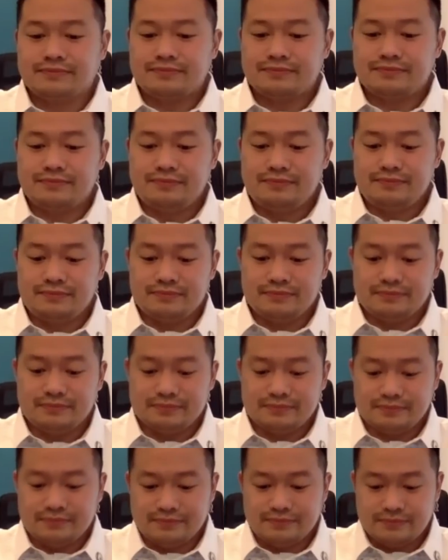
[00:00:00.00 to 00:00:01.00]

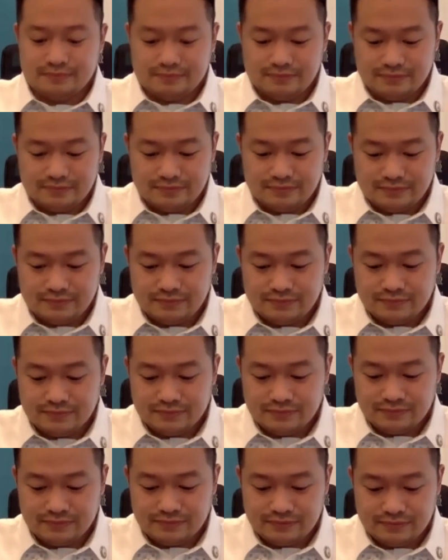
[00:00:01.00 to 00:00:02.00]

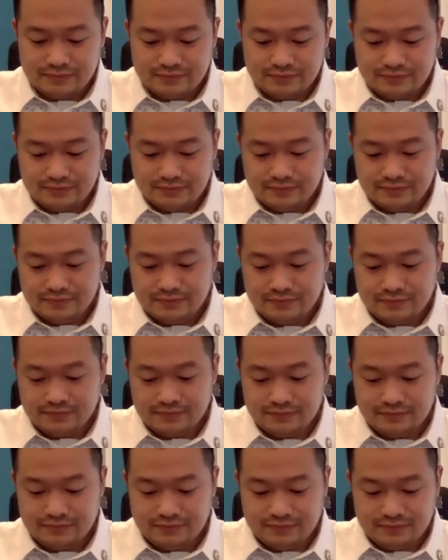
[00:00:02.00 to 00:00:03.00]

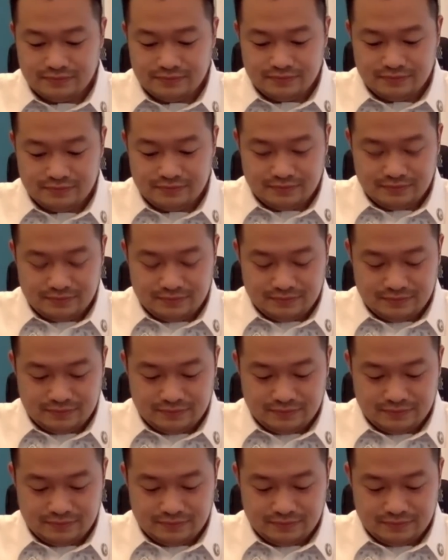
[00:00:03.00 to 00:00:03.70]
(not speaking)